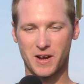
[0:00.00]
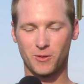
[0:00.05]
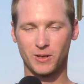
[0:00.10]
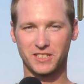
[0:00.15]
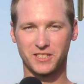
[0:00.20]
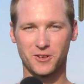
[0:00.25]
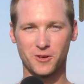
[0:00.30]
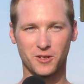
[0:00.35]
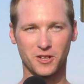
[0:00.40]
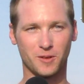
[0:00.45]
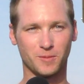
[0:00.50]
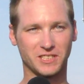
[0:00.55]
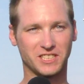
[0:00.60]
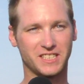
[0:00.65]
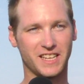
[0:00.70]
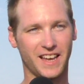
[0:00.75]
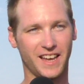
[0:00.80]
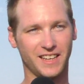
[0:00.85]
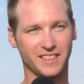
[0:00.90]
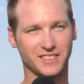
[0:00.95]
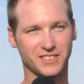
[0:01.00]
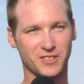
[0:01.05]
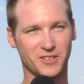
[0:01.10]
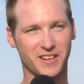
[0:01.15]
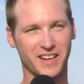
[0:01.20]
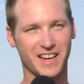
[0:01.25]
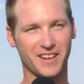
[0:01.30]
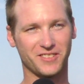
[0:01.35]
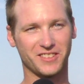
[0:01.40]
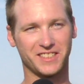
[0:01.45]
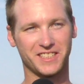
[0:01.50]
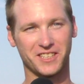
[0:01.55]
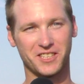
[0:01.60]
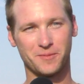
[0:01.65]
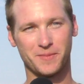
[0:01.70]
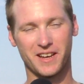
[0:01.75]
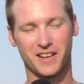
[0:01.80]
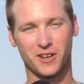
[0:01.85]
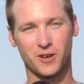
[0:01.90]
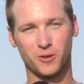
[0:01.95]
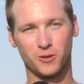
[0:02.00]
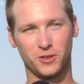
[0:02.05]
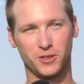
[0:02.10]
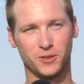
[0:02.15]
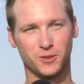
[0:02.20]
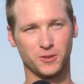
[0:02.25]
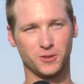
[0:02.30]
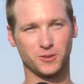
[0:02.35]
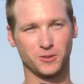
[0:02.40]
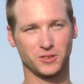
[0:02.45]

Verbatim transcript: I went to Oklahoma State, so I have to tell you about OU,